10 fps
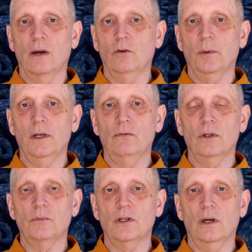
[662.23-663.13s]
Everybody for
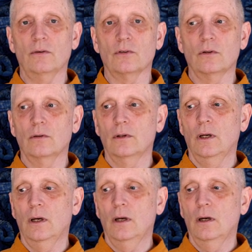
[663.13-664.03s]
themselves.
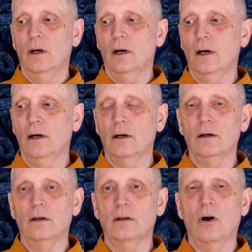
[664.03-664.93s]

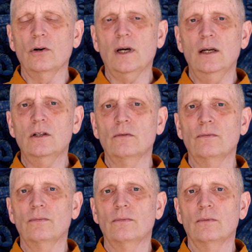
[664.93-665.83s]
All kinds
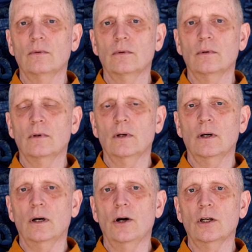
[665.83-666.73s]
of
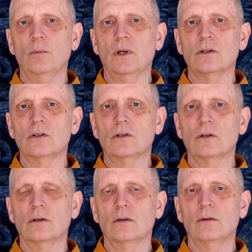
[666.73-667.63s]

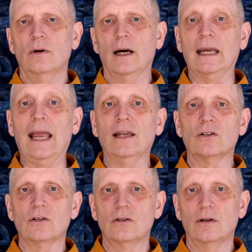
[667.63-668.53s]
arguments
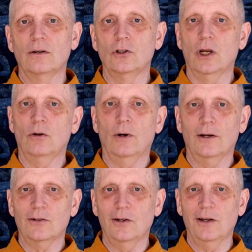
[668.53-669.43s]
against
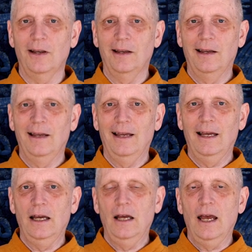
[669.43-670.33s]
generosity
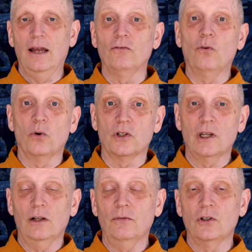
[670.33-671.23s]
and for
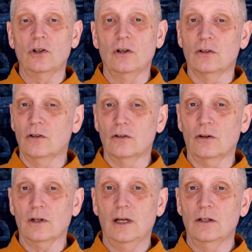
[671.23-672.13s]
selfishness. There's
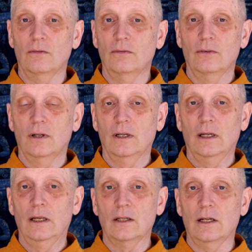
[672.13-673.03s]
all kinds of
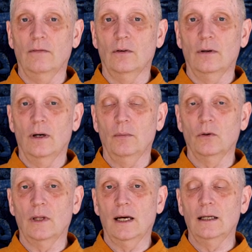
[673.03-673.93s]
stuff
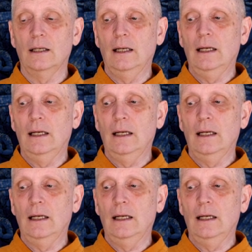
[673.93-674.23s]
about that.